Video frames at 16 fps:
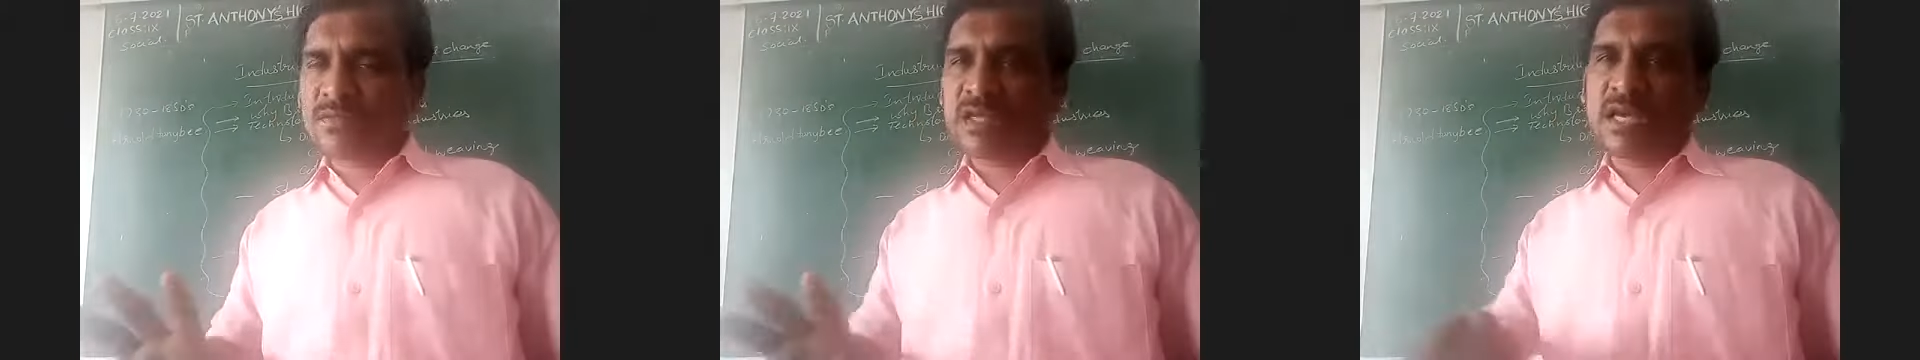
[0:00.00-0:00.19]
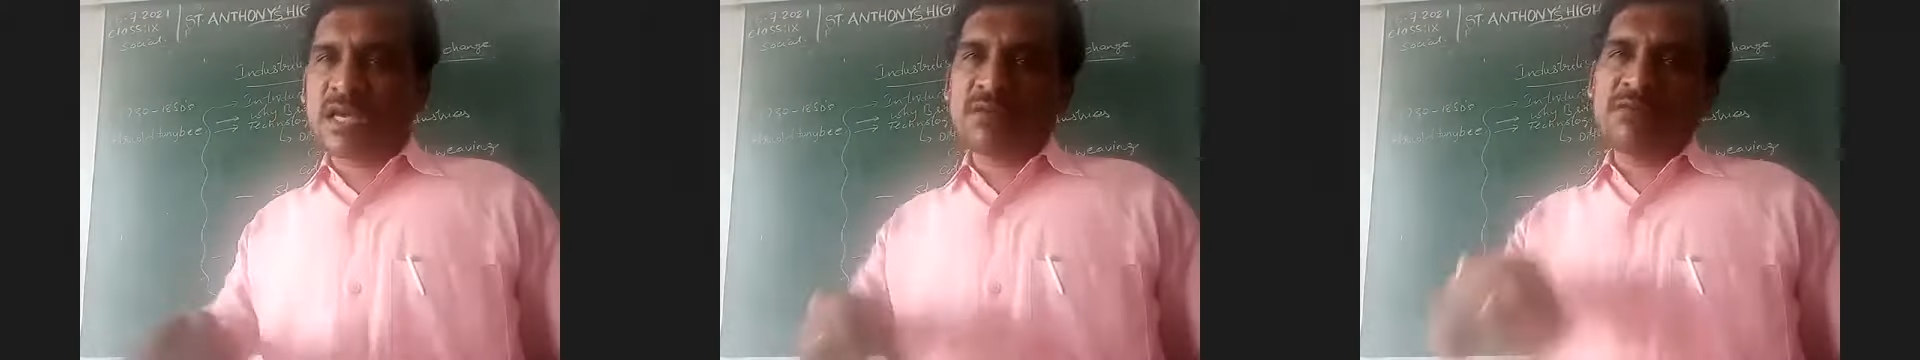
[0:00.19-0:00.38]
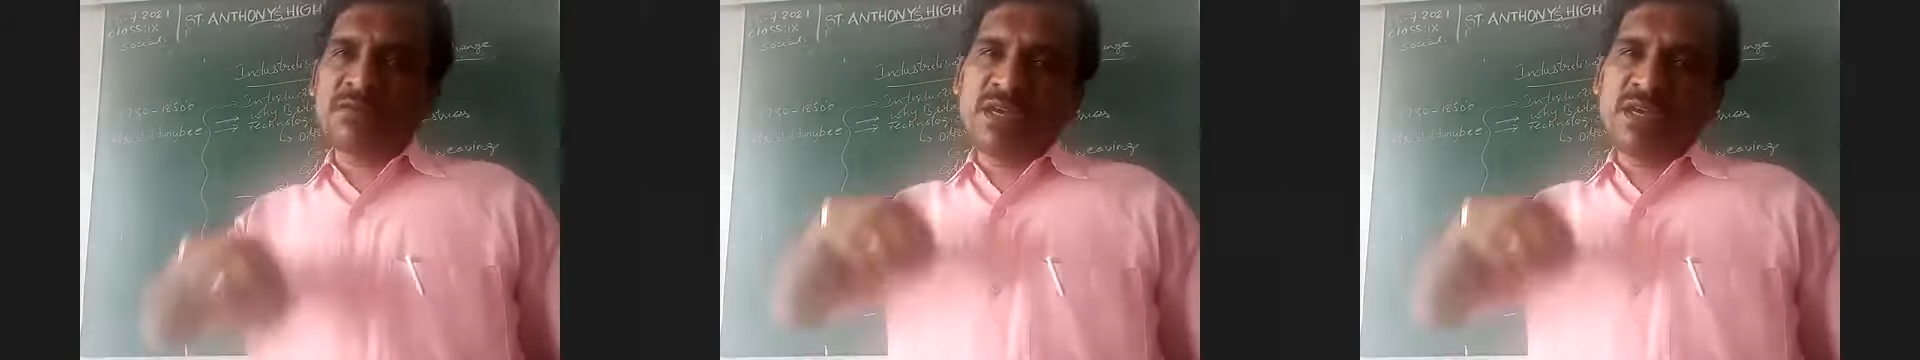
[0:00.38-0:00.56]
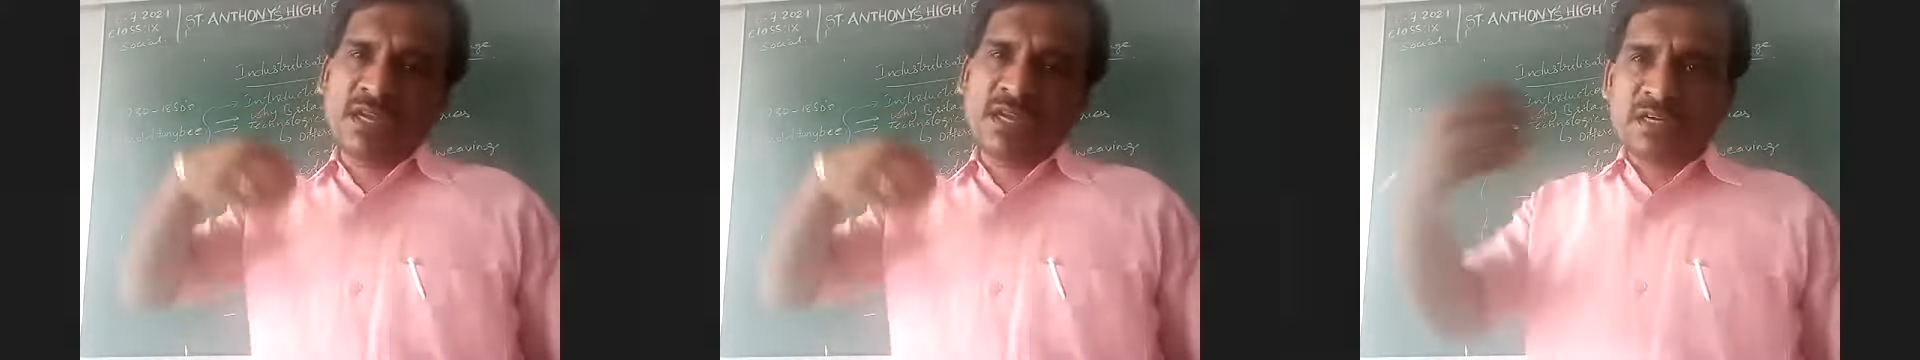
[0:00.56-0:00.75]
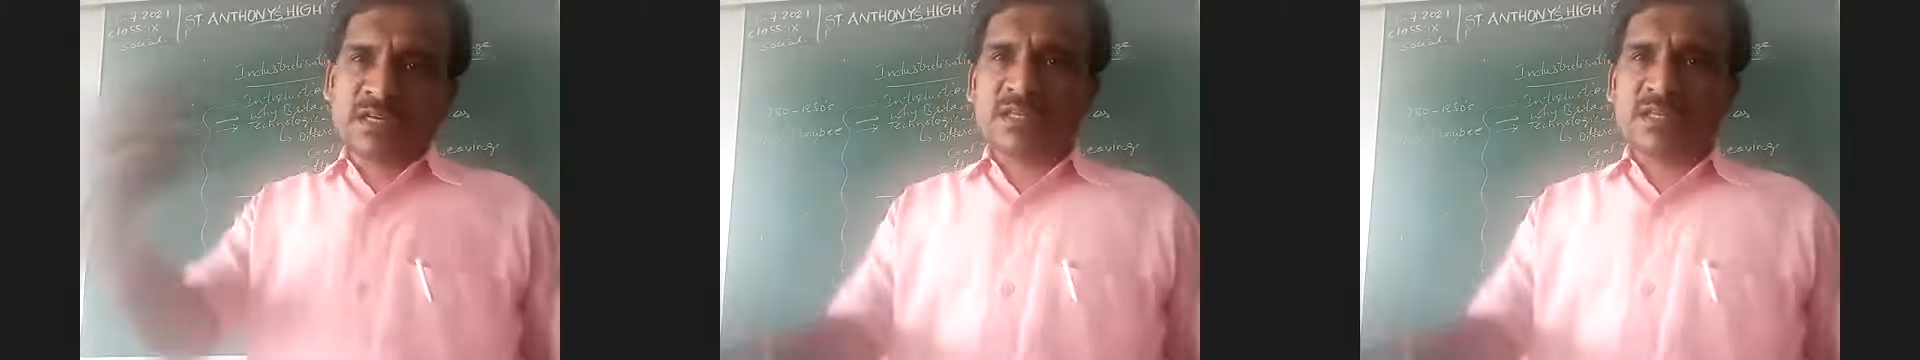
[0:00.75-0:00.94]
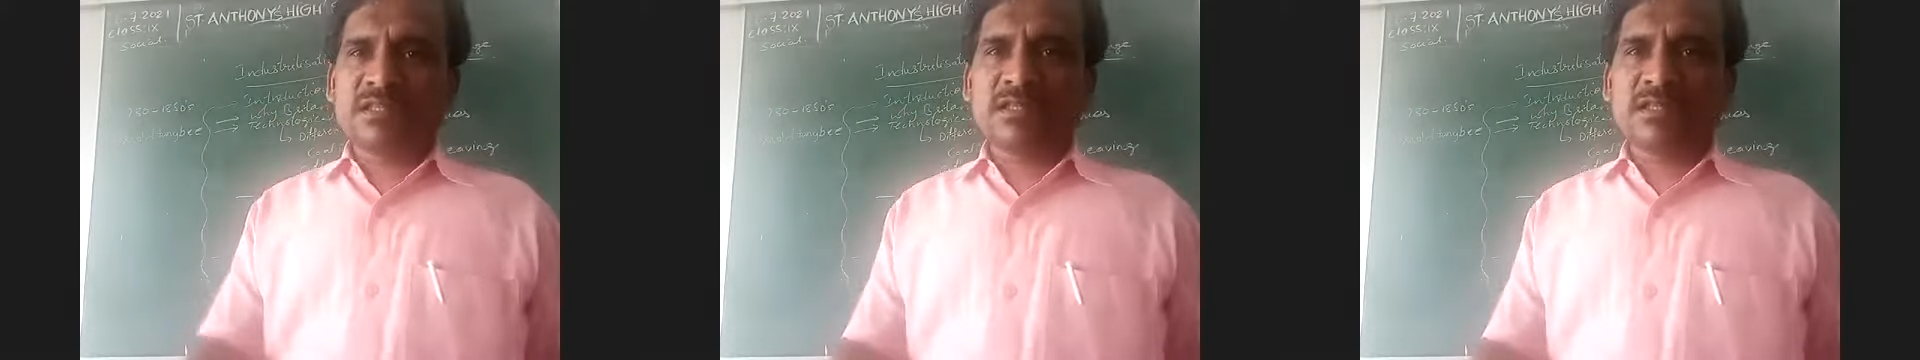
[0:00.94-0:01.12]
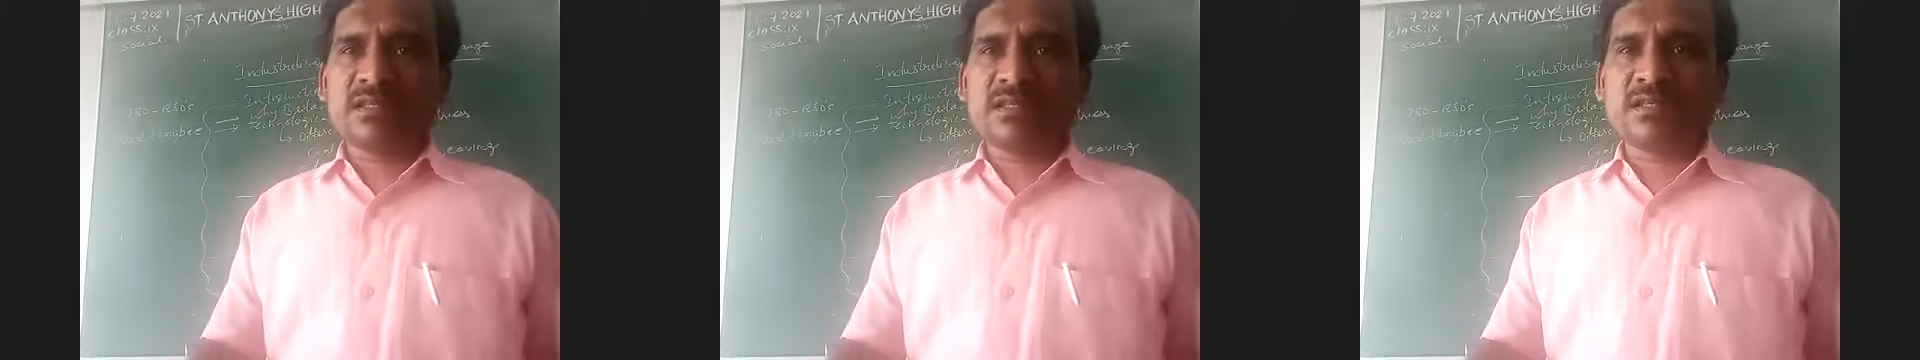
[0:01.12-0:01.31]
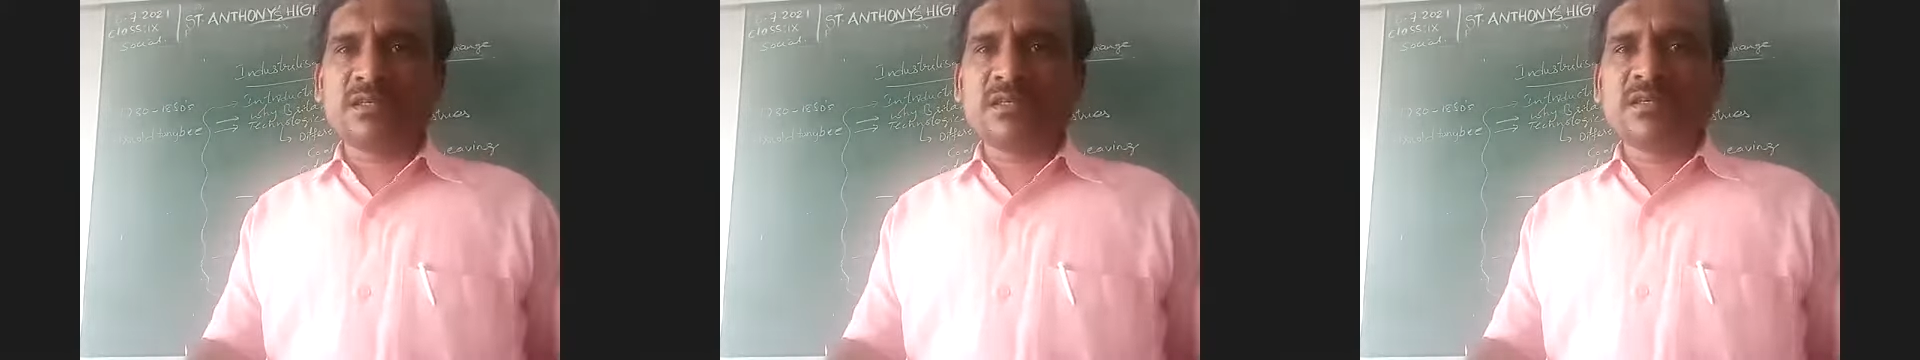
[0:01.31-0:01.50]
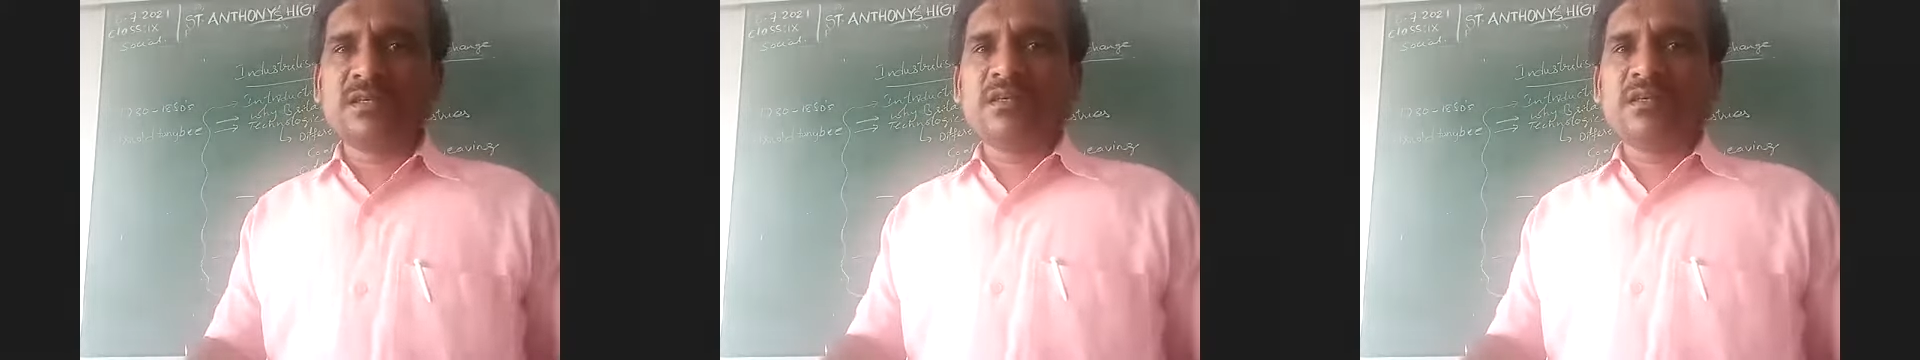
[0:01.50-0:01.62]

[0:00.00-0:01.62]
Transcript: every country is